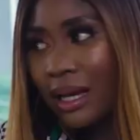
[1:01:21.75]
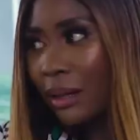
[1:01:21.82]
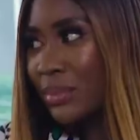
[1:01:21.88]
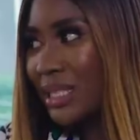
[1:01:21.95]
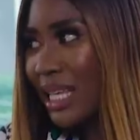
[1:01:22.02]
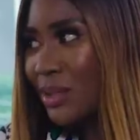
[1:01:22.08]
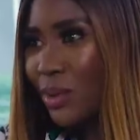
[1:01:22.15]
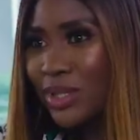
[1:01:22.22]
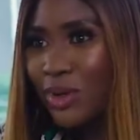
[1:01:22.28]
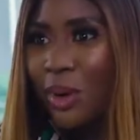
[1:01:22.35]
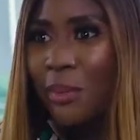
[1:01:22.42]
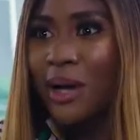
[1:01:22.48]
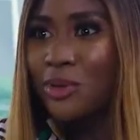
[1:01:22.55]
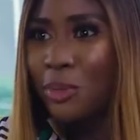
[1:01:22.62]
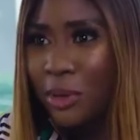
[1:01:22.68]
And besides, what is he
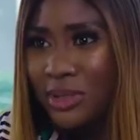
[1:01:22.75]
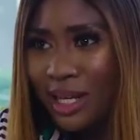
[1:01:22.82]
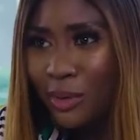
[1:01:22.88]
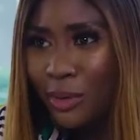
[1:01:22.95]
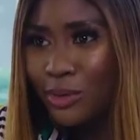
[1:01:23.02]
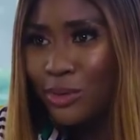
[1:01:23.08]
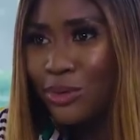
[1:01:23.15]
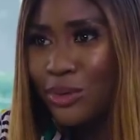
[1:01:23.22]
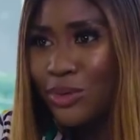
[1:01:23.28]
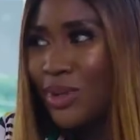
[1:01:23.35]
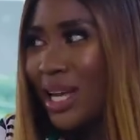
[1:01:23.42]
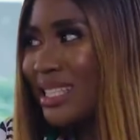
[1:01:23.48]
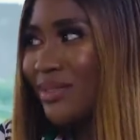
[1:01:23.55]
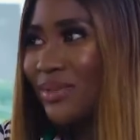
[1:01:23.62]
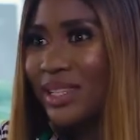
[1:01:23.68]
going back to Port Harcourt to do? It's
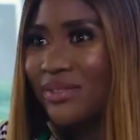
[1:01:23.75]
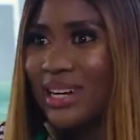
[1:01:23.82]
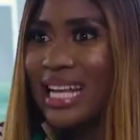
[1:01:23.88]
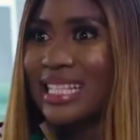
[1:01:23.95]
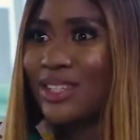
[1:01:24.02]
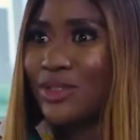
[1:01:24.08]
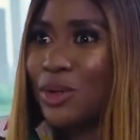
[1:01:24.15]
not as if he even has a